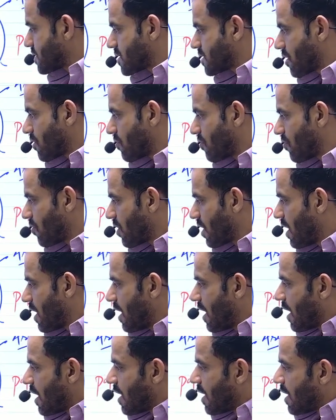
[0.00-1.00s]
crore,
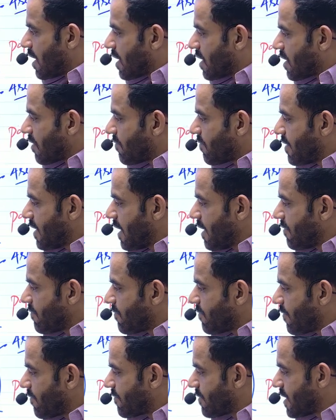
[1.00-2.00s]
roughly
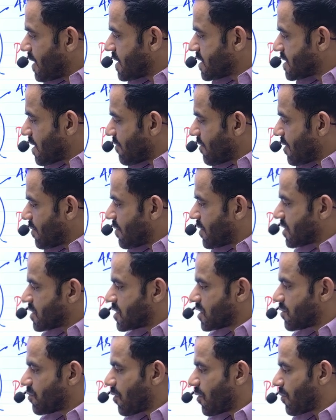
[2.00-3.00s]

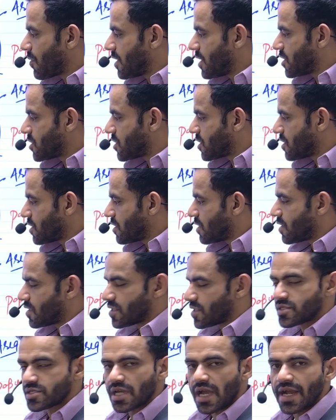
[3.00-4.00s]
57% population
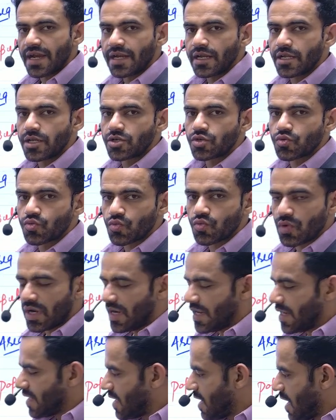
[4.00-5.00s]
reside in rural
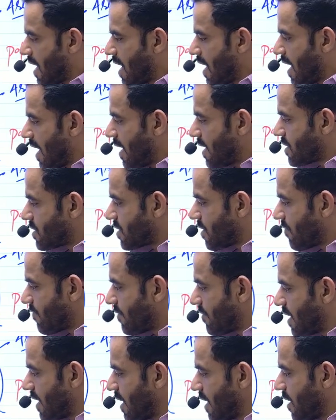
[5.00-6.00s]
area and
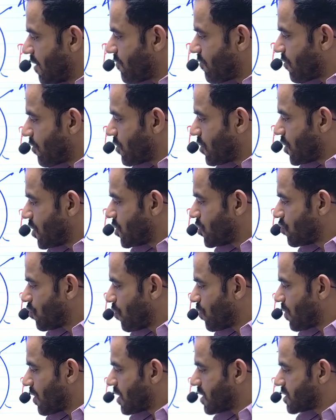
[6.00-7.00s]
roughly
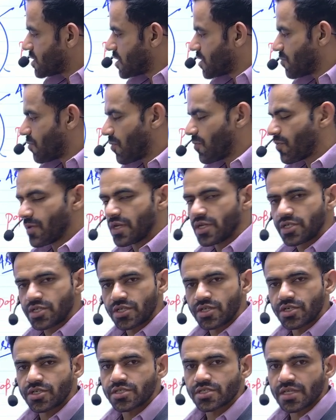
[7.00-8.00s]
42%
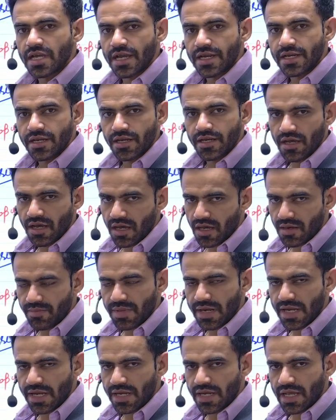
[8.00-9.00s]
population reside in
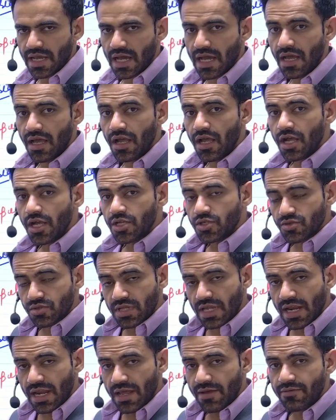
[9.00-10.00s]
urban area.
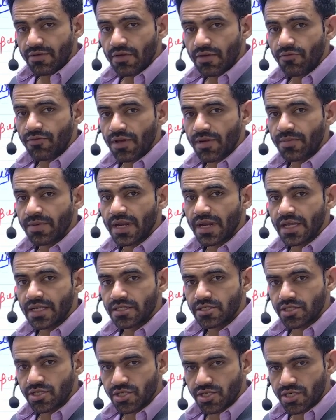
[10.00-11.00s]
The level of
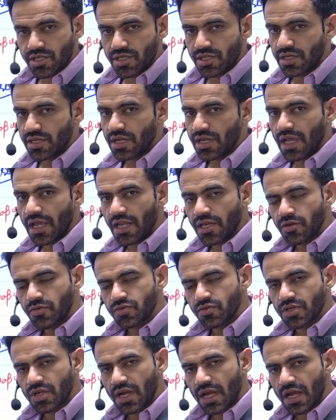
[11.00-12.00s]
urbanization in
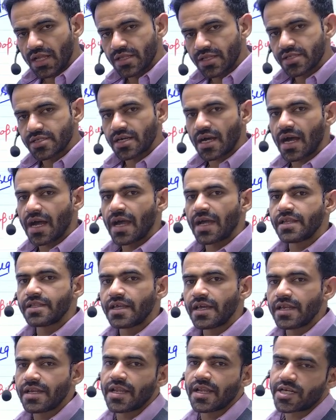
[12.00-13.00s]
Gujarat is higher
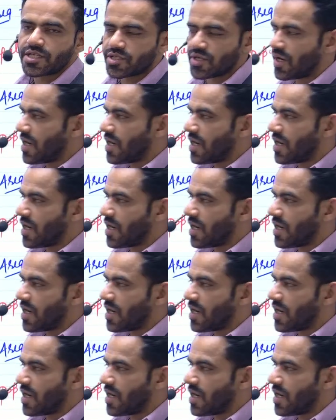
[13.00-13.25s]
than national